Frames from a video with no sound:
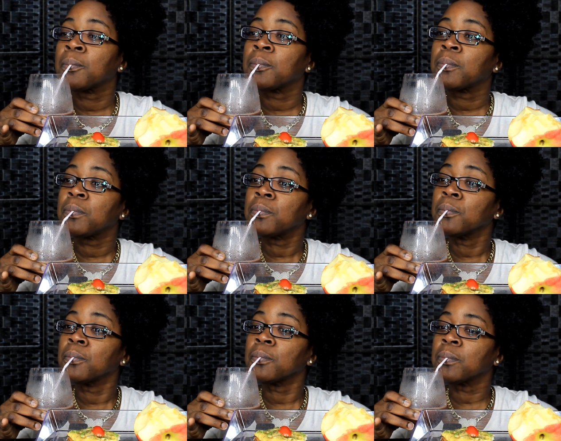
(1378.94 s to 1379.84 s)

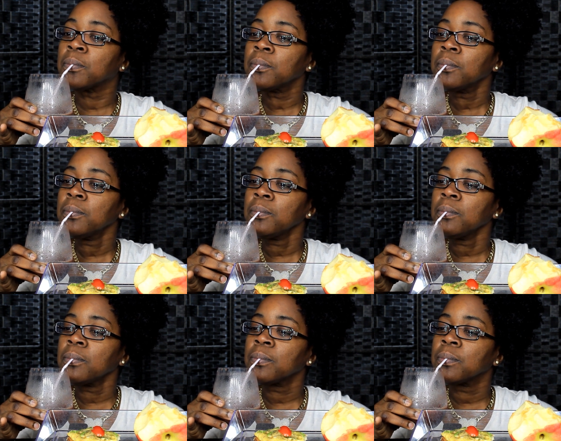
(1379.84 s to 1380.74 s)

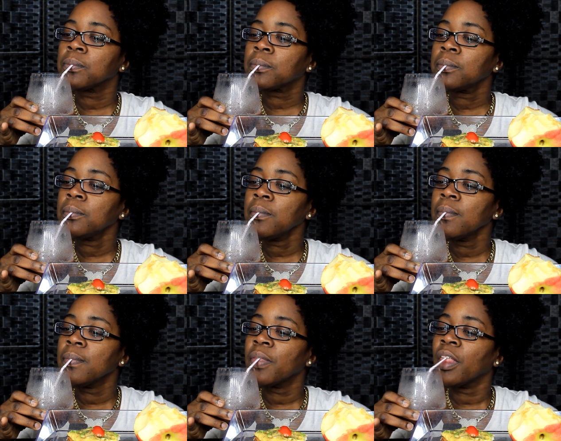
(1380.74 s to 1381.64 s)

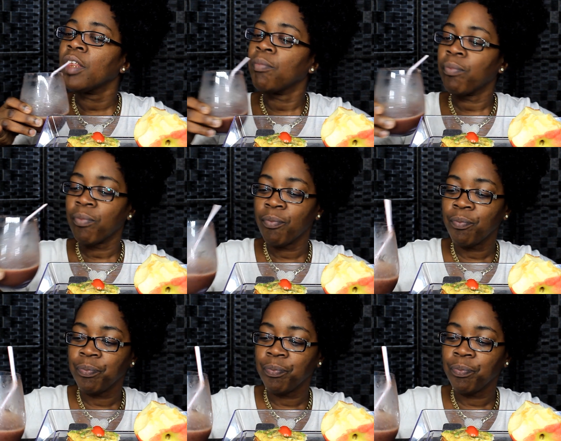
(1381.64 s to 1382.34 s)
Nothing is said.